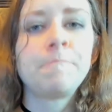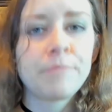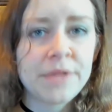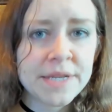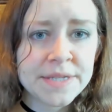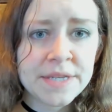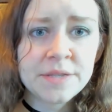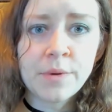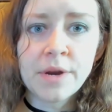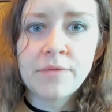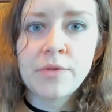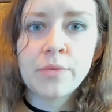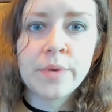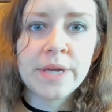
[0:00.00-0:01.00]
This is one of
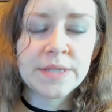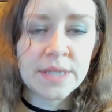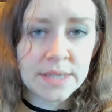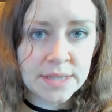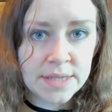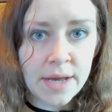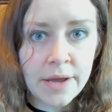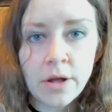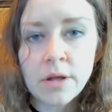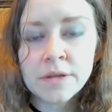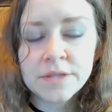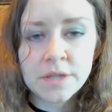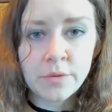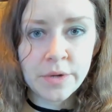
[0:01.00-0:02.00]
the reasons I
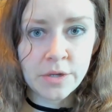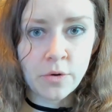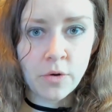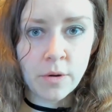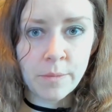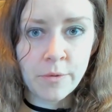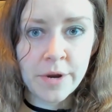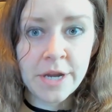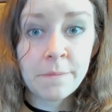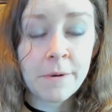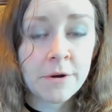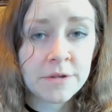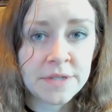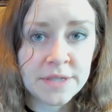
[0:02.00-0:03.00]
also incorporate
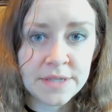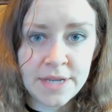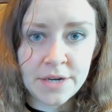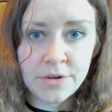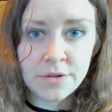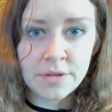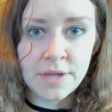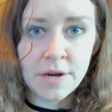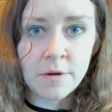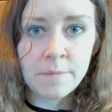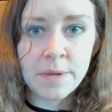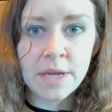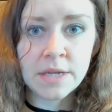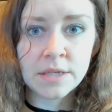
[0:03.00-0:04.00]
person-centered
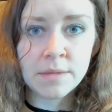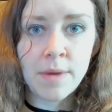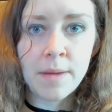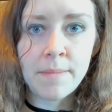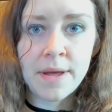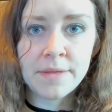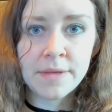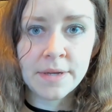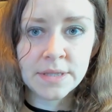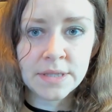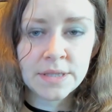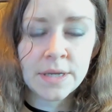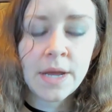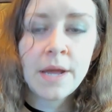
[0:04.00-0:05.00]
therapy into my
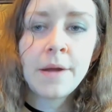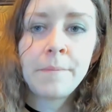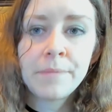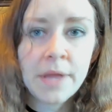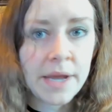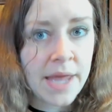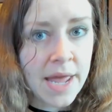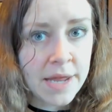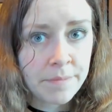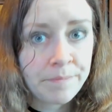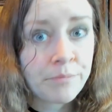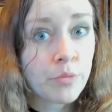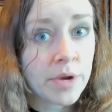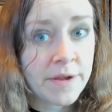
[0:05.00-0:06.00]
methods.
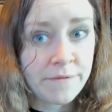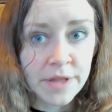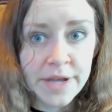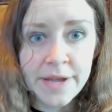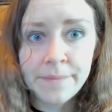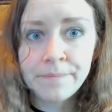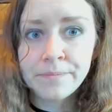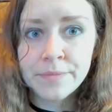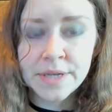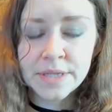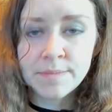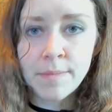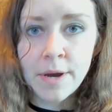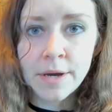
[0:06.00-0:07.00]
Again, briefly,
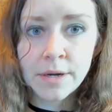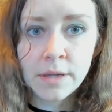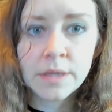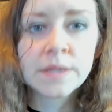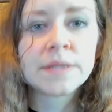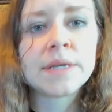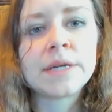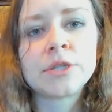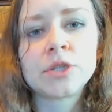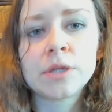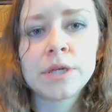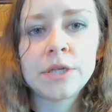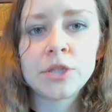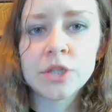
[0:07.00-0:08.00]
this model
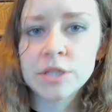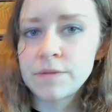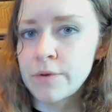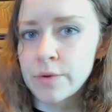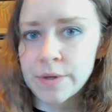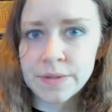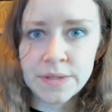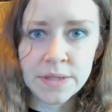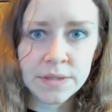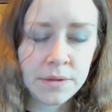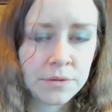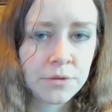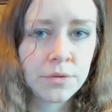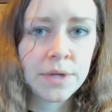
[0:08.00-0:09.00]
essentially just focuses
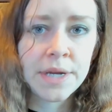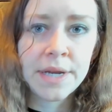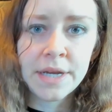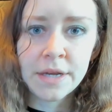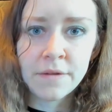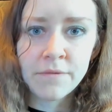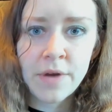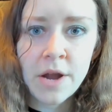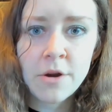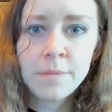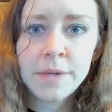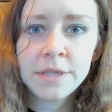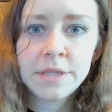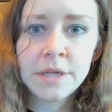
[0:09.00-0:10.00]
on creating an
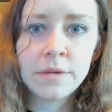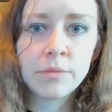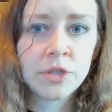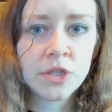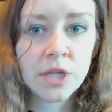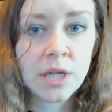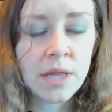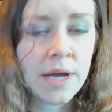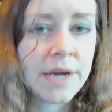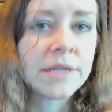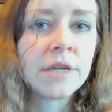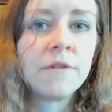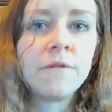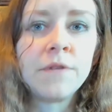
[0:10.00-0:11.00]
environment in which the client
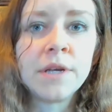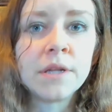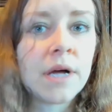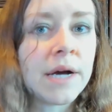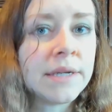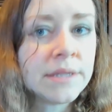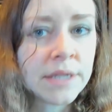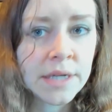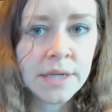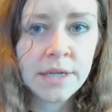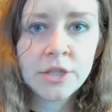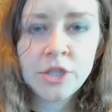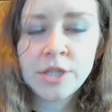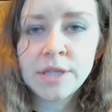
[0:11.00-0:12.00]
can feel
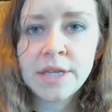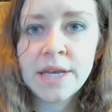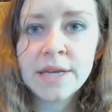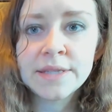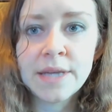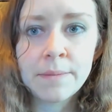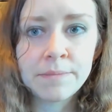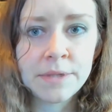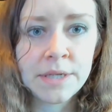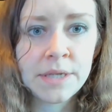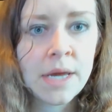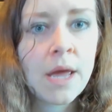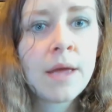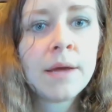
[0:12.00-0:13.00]
unconditionally
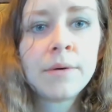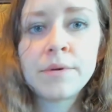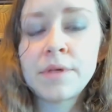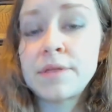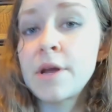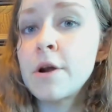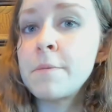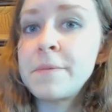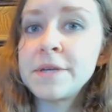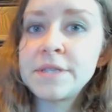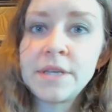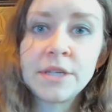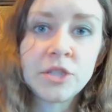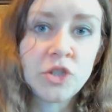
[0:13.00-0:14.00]
accepted with a
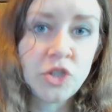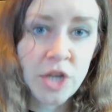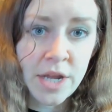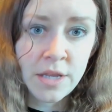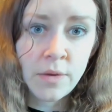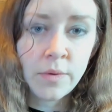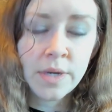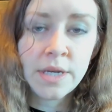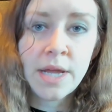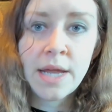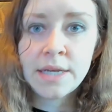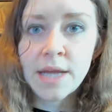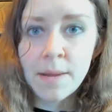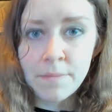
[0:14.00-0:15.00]
therapist that is genuine
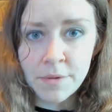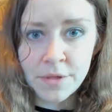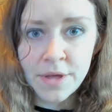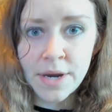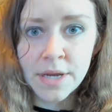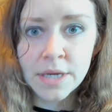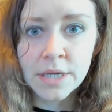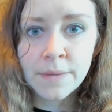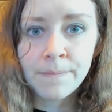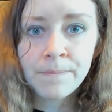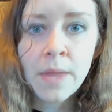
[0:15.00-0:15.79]
and empathetic.